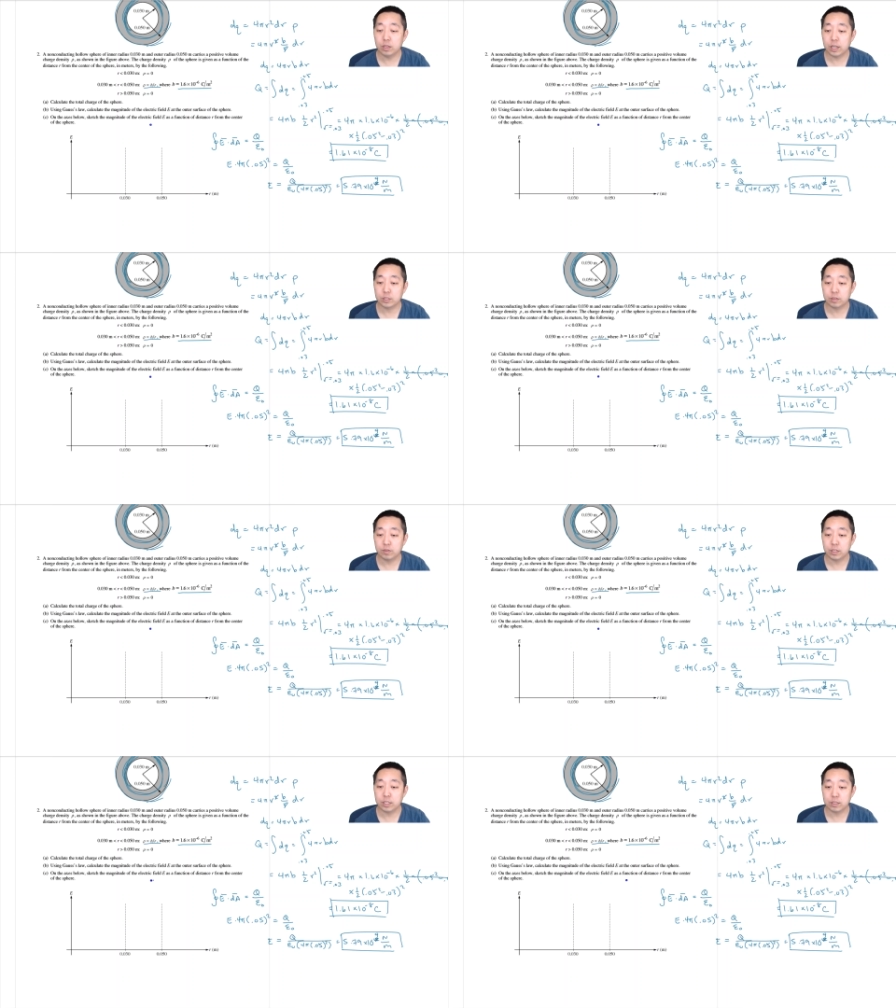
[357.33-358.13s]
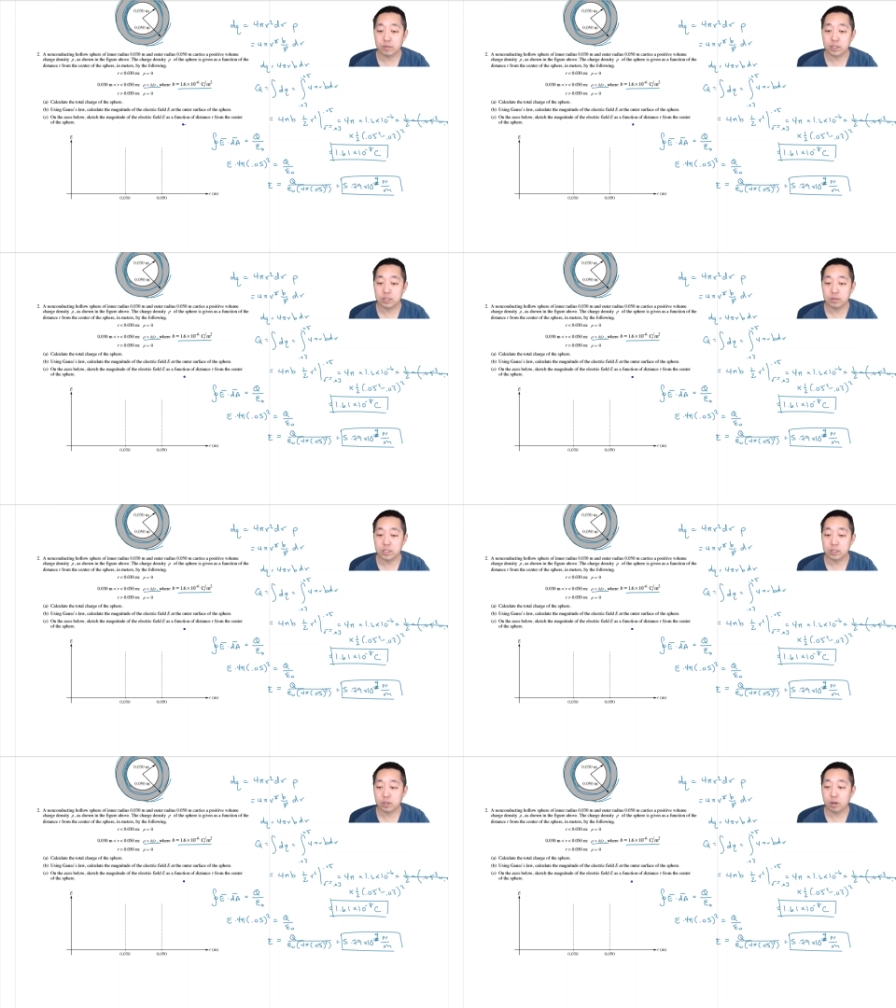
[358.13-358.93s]
electric field as a function of
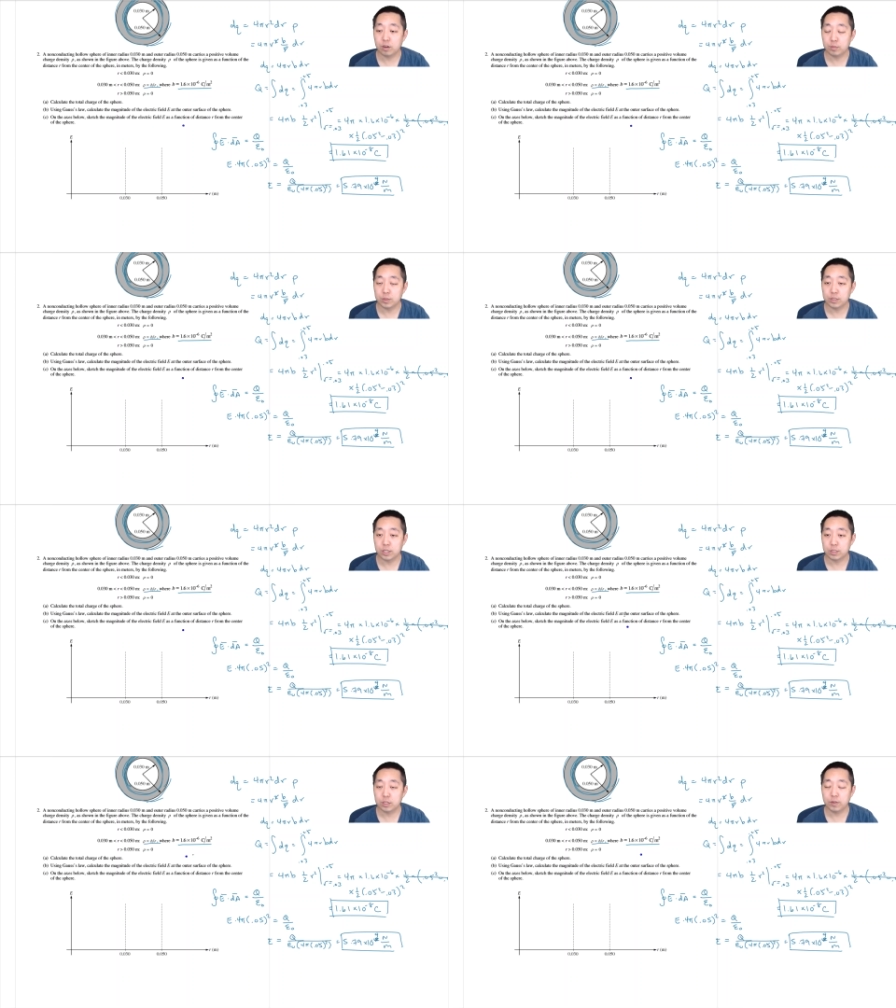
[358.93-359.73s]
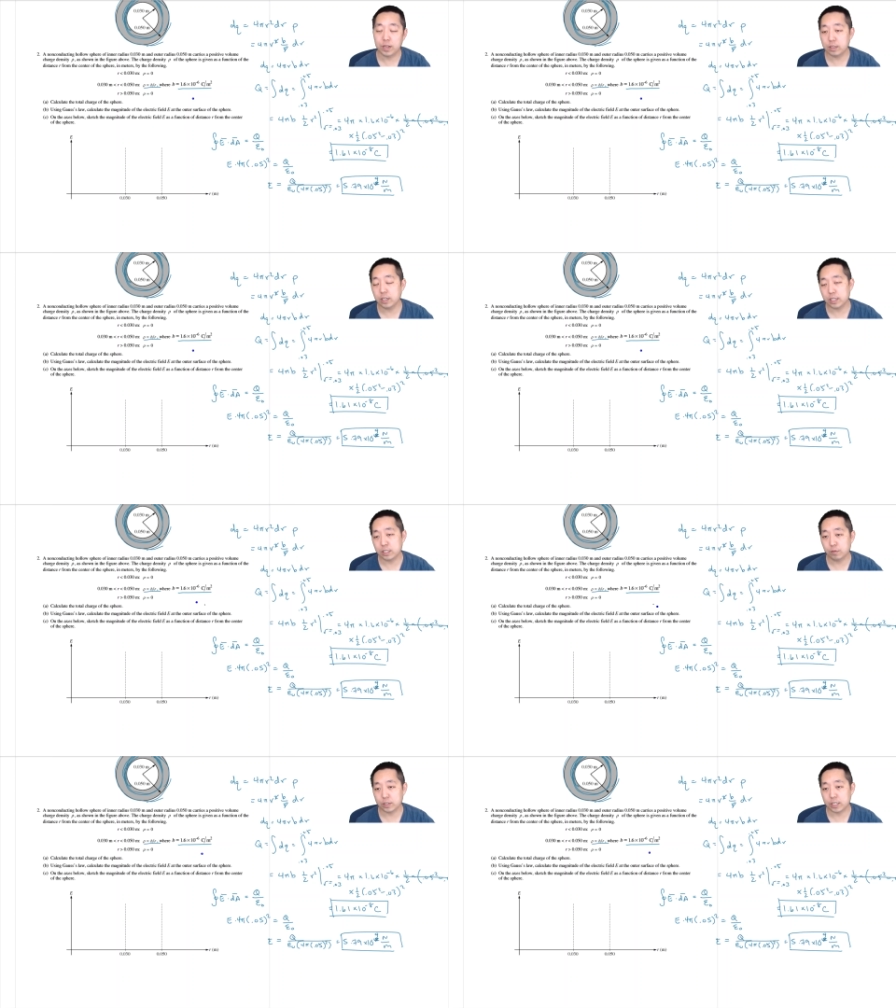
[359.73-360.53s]
distance r from the center. So if I look at
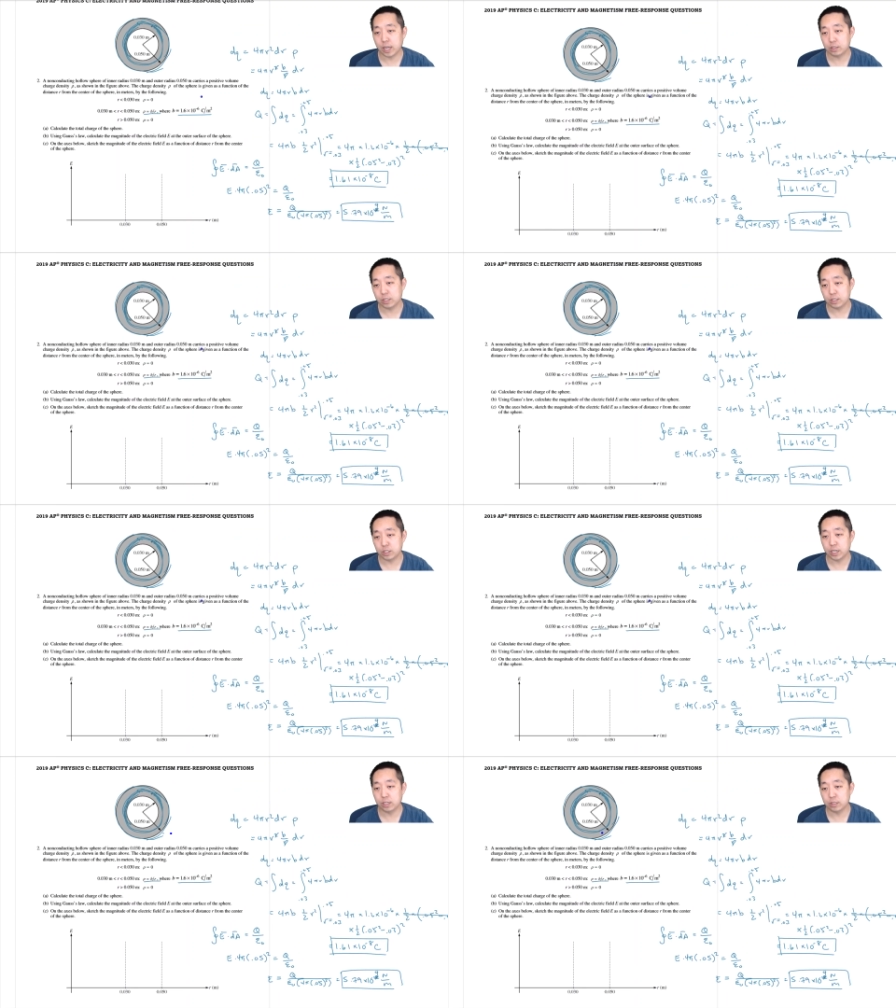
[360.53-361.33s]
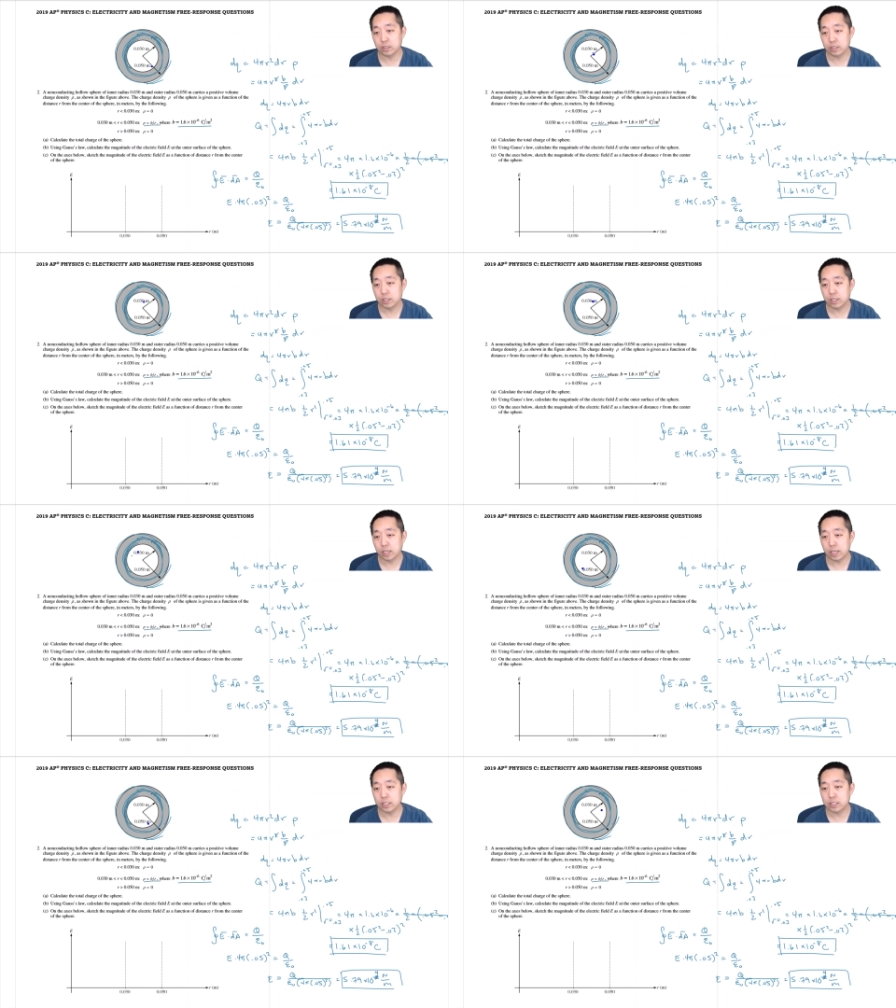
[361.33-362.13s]
different Gaussian shells
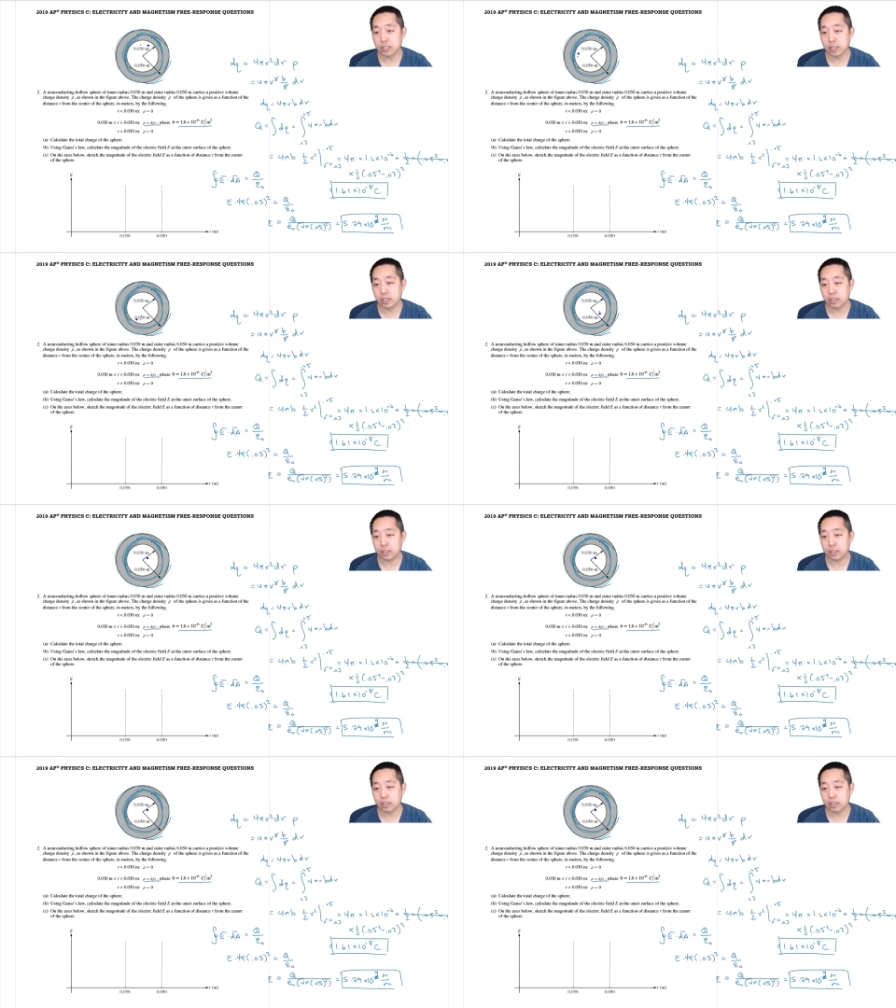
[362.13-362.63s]
inside the,